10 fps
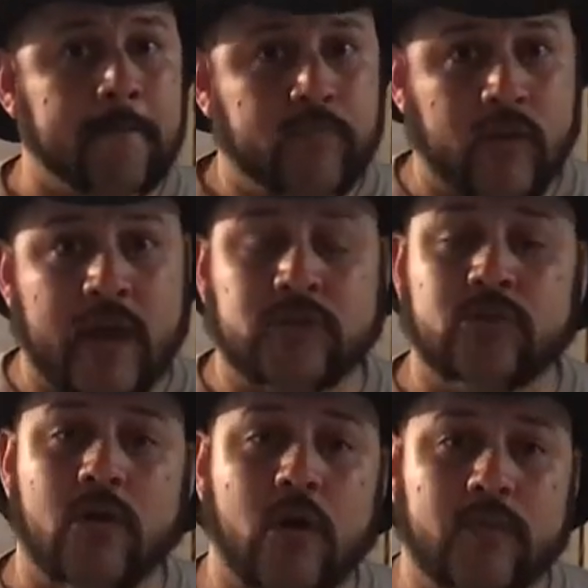But I
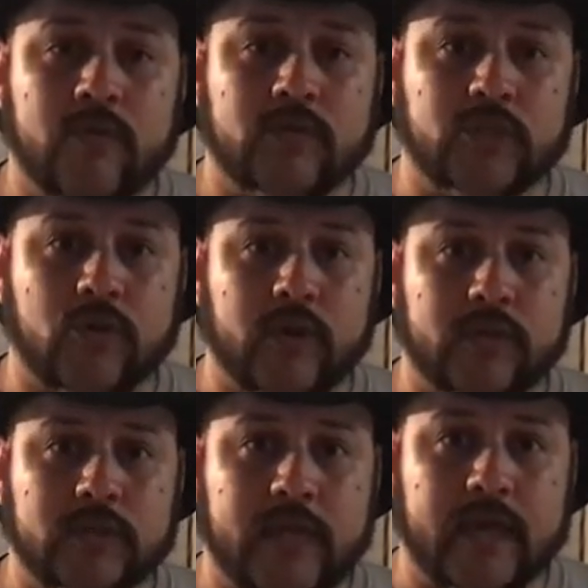do hope you enjoyed
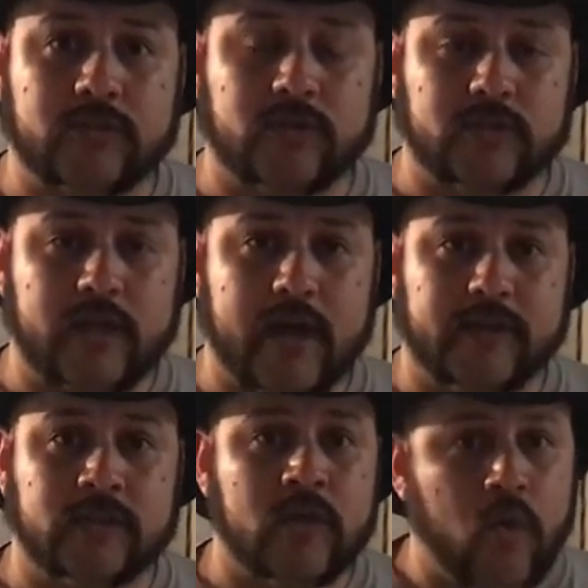this
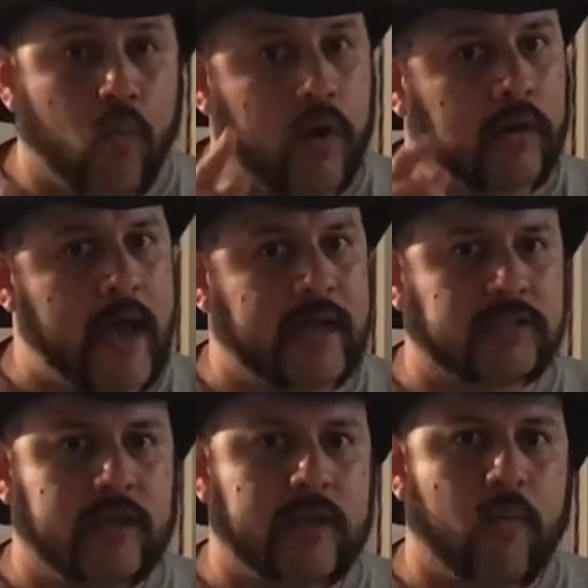exercise. One
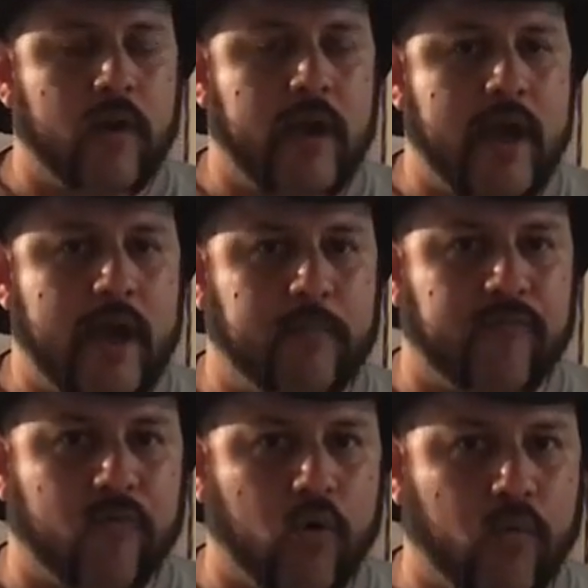last thing I want to add
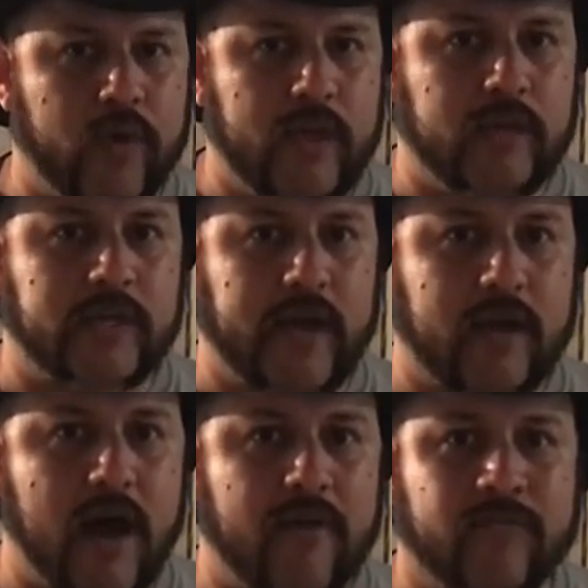before we take
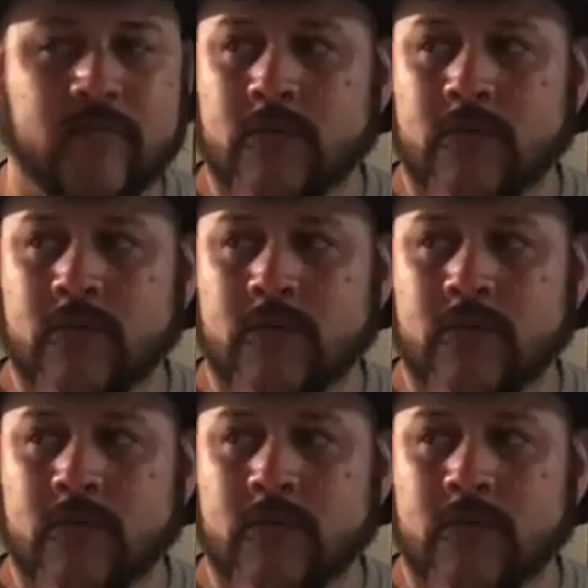off.